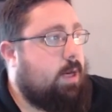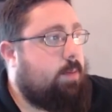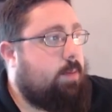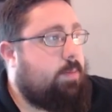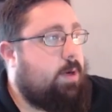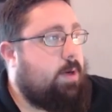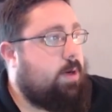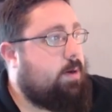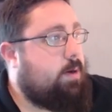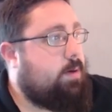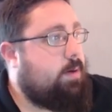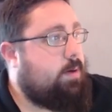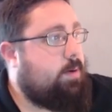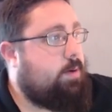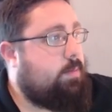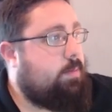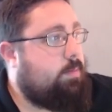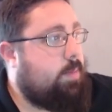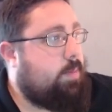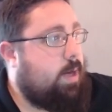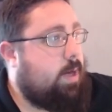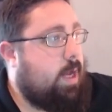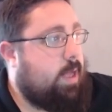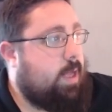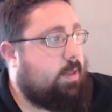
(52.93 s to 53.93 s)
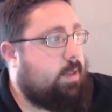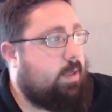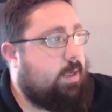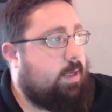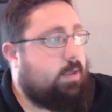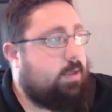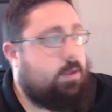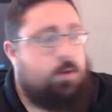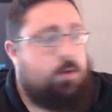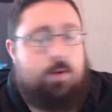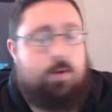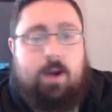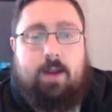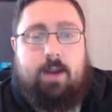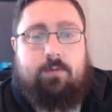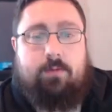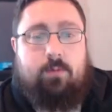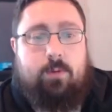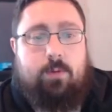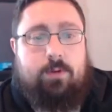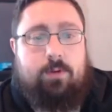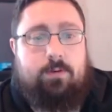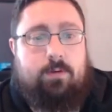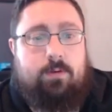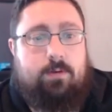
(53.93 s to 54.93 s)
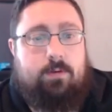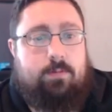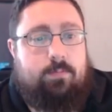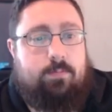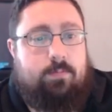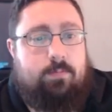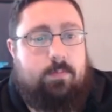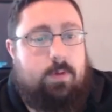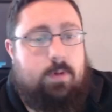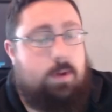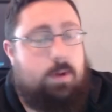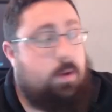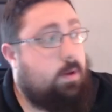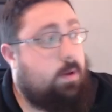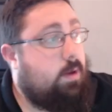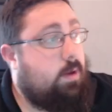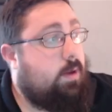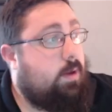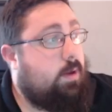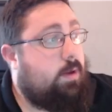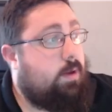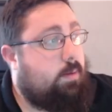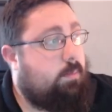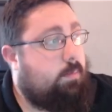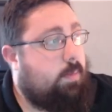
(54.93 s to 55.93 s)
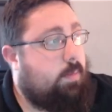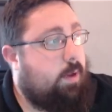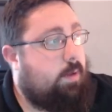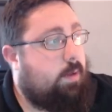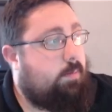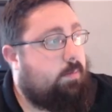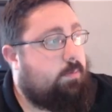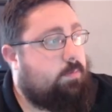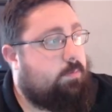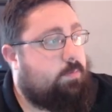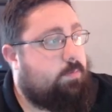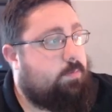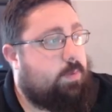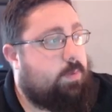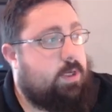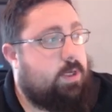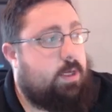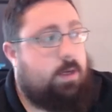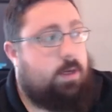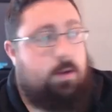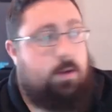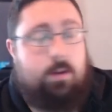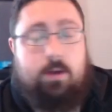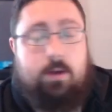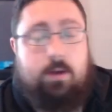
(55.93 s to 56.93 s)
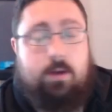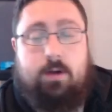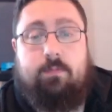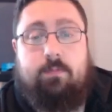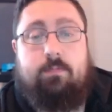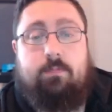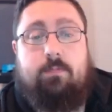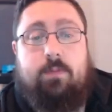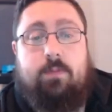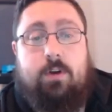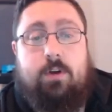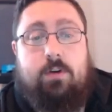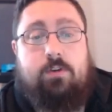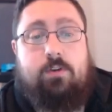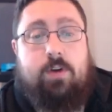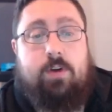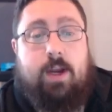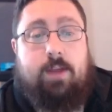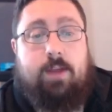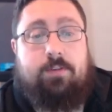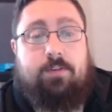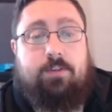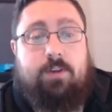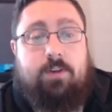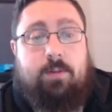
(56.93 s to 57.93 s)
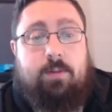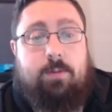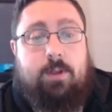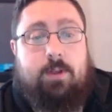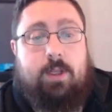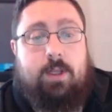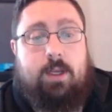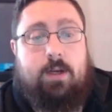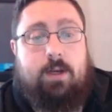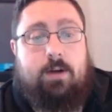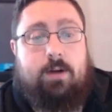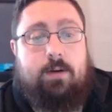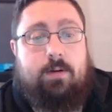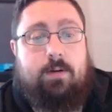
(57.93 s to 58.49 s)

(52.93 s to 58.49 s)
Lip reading: here, but I like the Draft Wizard. In particular, their draft simulator.